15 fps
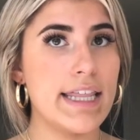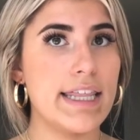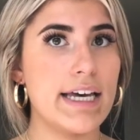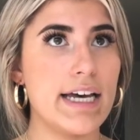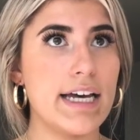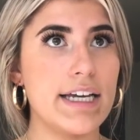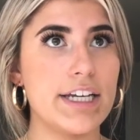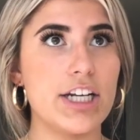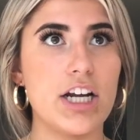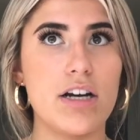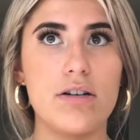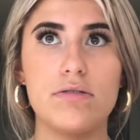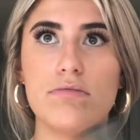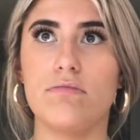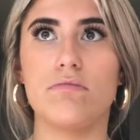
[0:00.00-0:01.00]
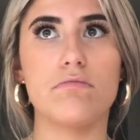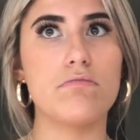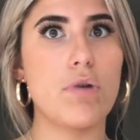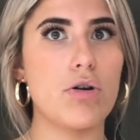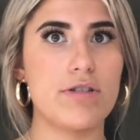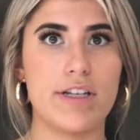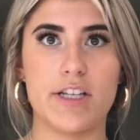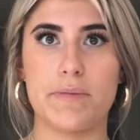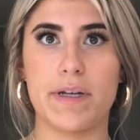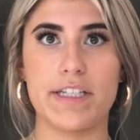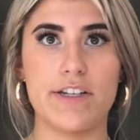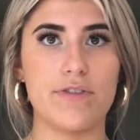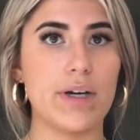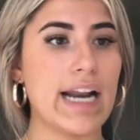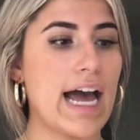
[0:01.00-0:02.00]
the, most
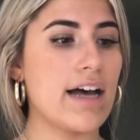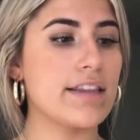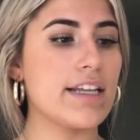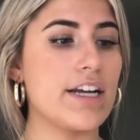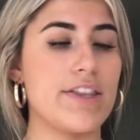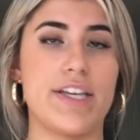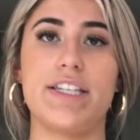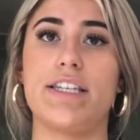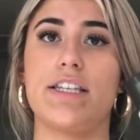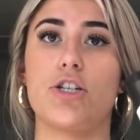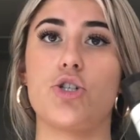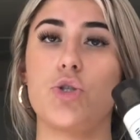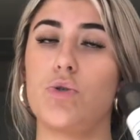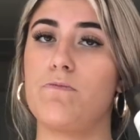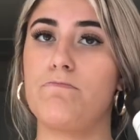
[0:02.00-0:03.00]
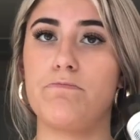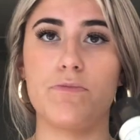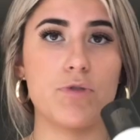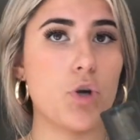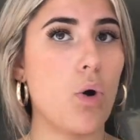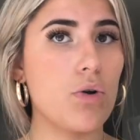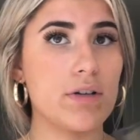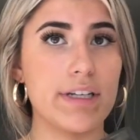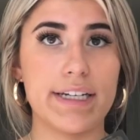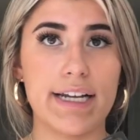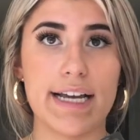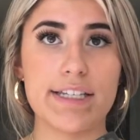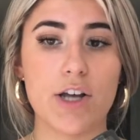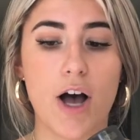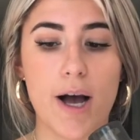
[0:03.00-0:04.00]
expensive one out there, this is a totally
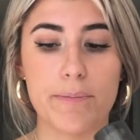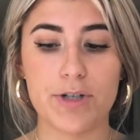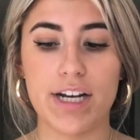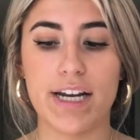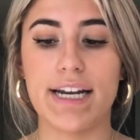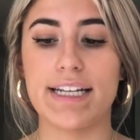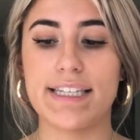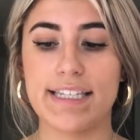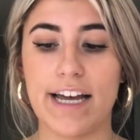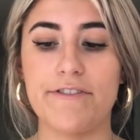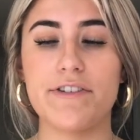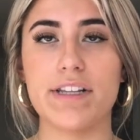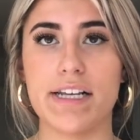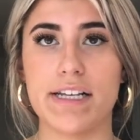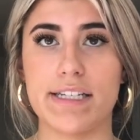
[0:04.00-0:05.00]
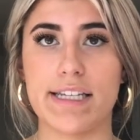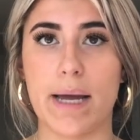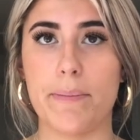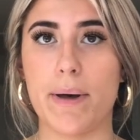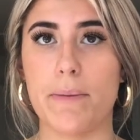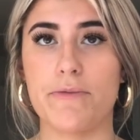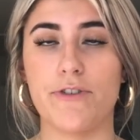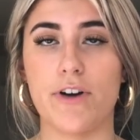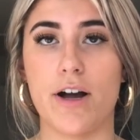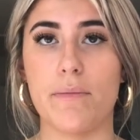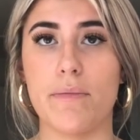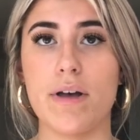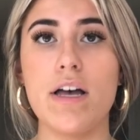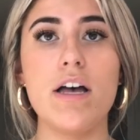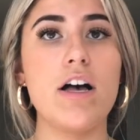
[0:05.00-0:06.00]
nice option, and it's definitely a step up
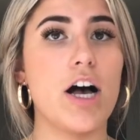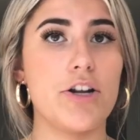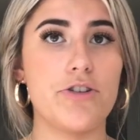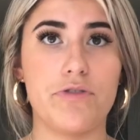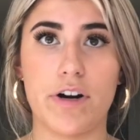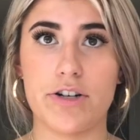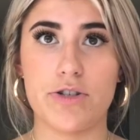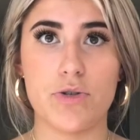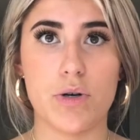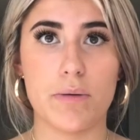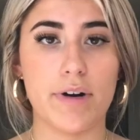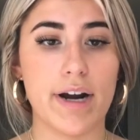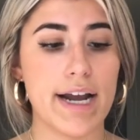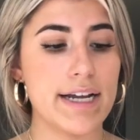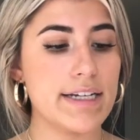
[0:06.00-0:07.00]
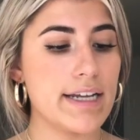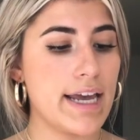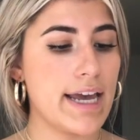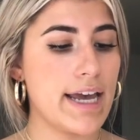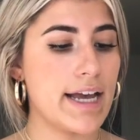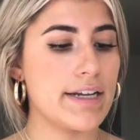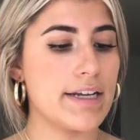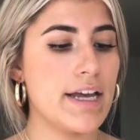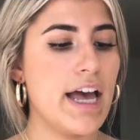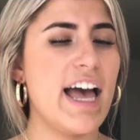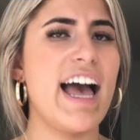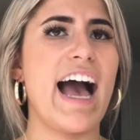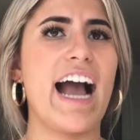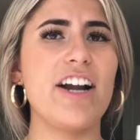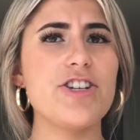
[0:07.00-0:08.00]
from a drugstore brand. And
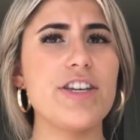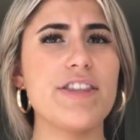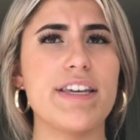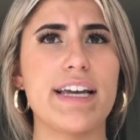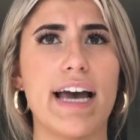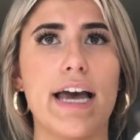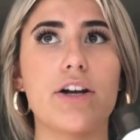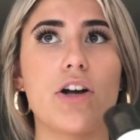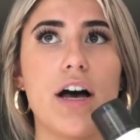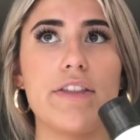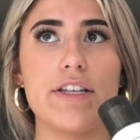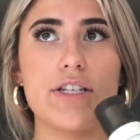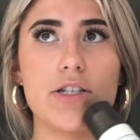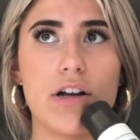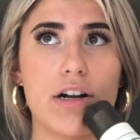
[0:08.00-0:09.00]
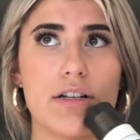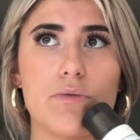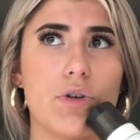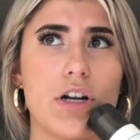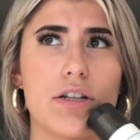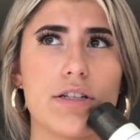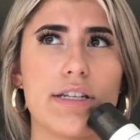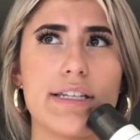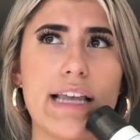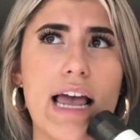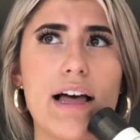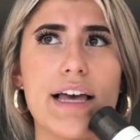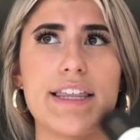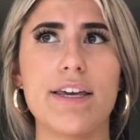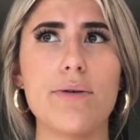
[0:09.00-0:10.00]
I actually think I had gotten this one on sale.
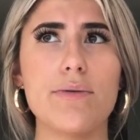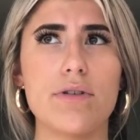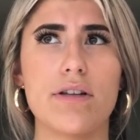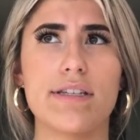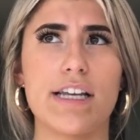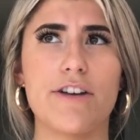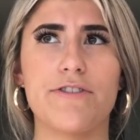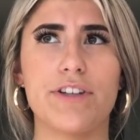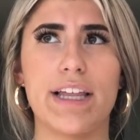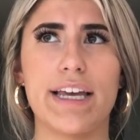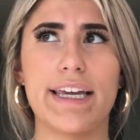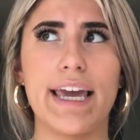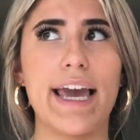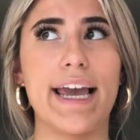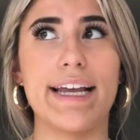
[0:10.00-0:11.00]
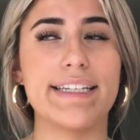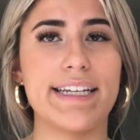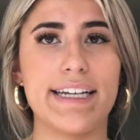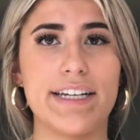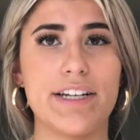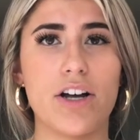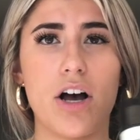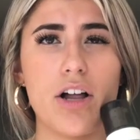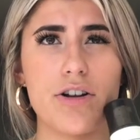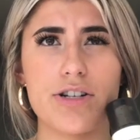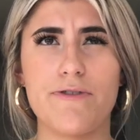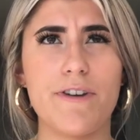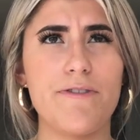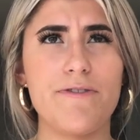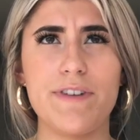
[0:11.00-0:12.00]
I think it was on sale for like $18, $15
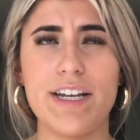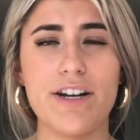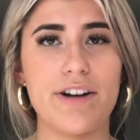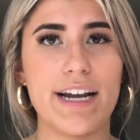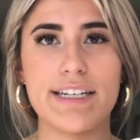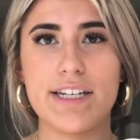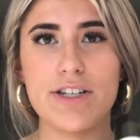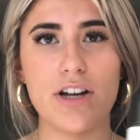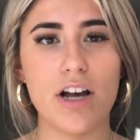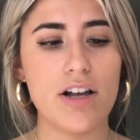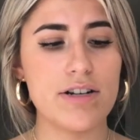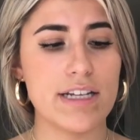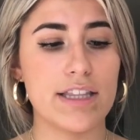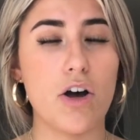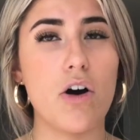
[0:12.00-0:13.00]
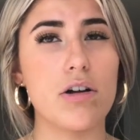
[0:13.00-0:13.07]
or $18 at the